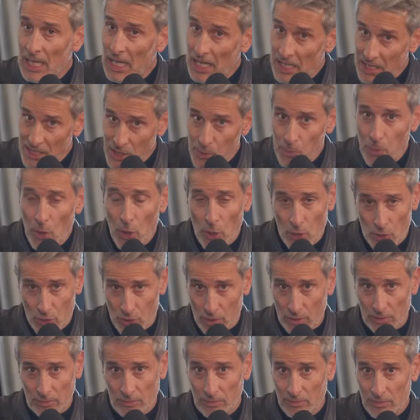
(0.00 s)
is
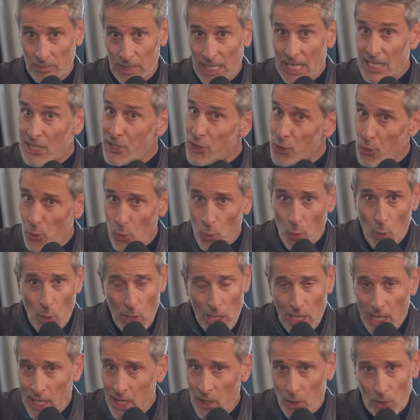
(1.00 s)
spiritual. It's
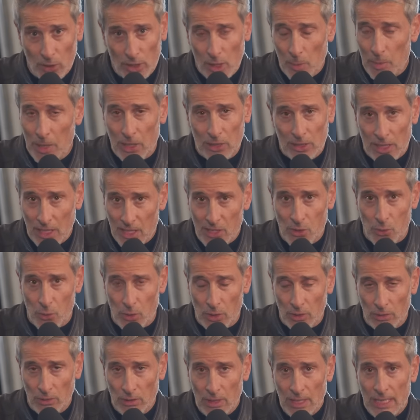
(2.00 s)
really not about
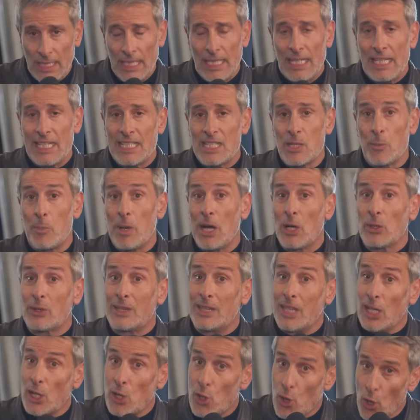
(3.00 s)
Israel. It's
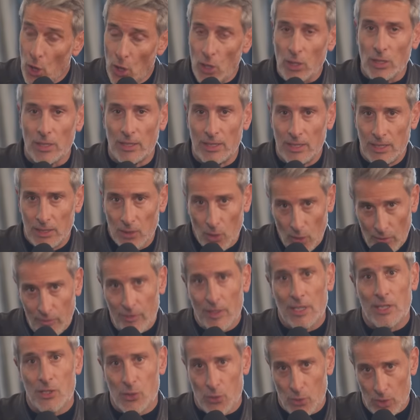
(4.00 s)
about the God of
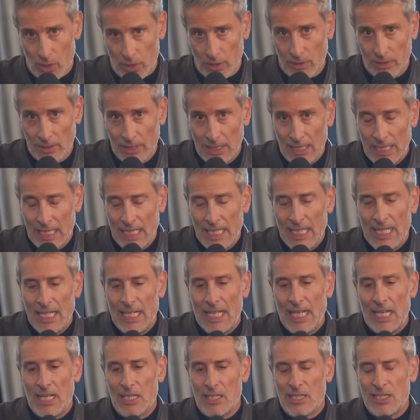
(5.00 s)
Israel.
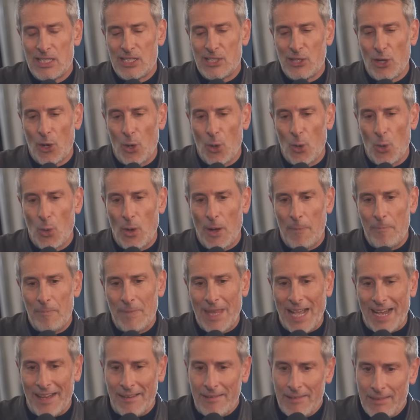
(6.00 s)
And so
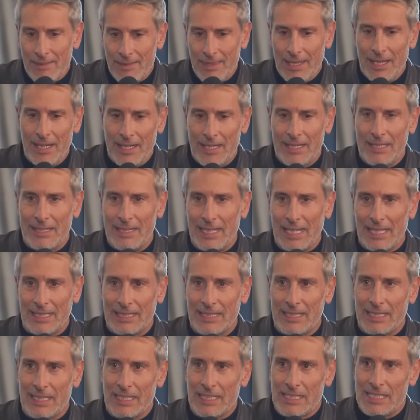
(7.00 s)
I think
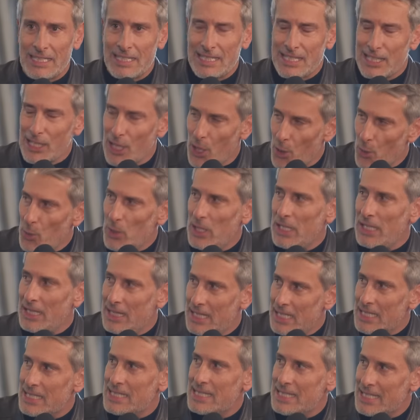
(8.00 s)
that slowly
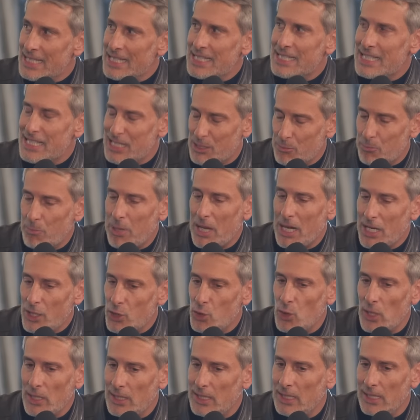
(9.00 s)
this is
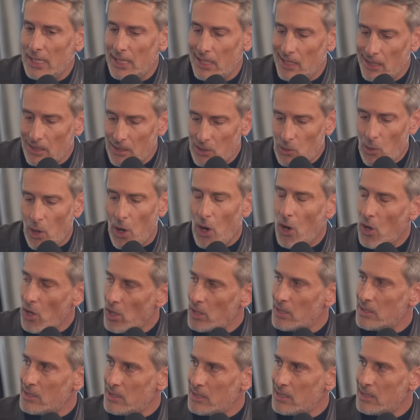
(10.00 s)
penetrating into
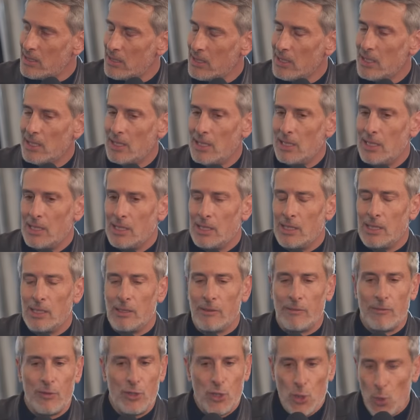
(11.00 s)
hearts
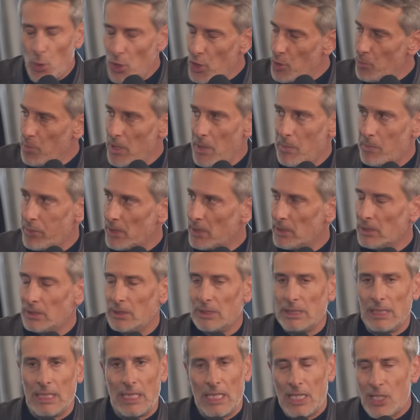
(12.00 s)
of Jewish
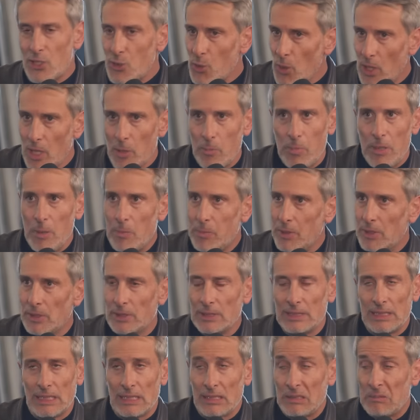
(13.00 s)
people and Israeli
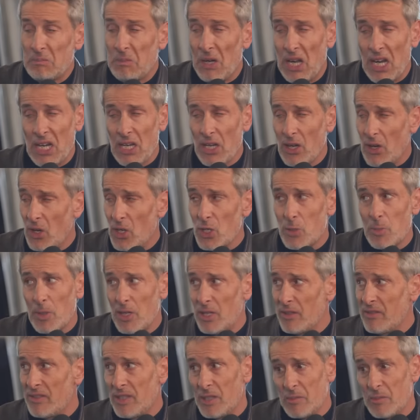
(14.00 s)
people that, by and large, many of